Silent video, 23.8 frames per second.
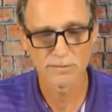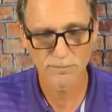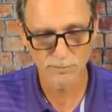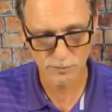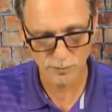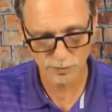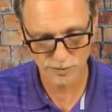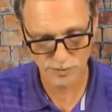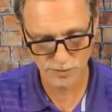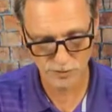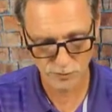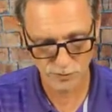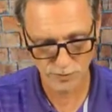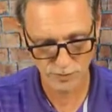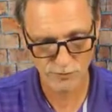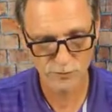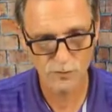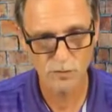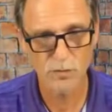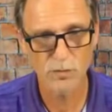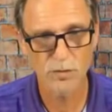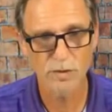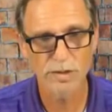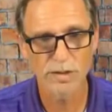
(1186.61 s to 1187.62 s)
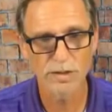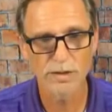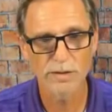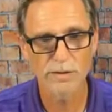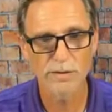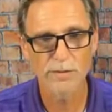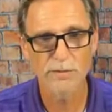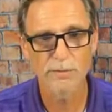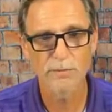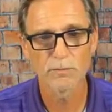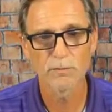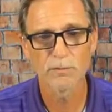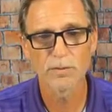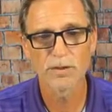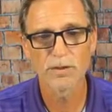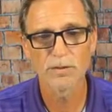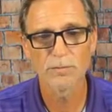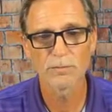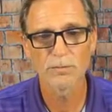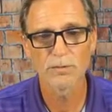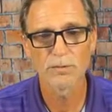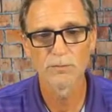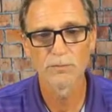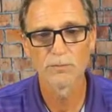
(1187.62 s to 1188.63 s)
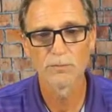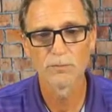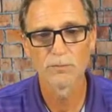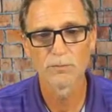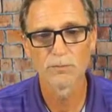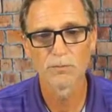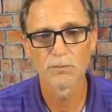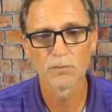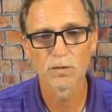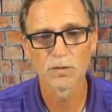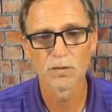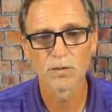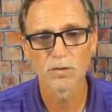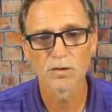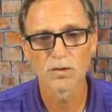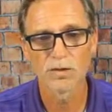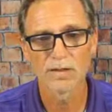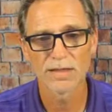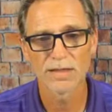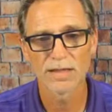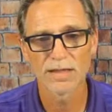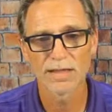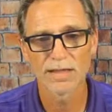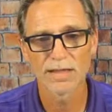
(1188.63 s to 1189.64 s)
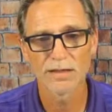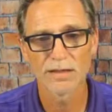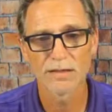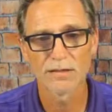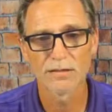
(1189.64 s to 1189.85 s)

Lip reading: pretty straightforward here. Pump motor.run.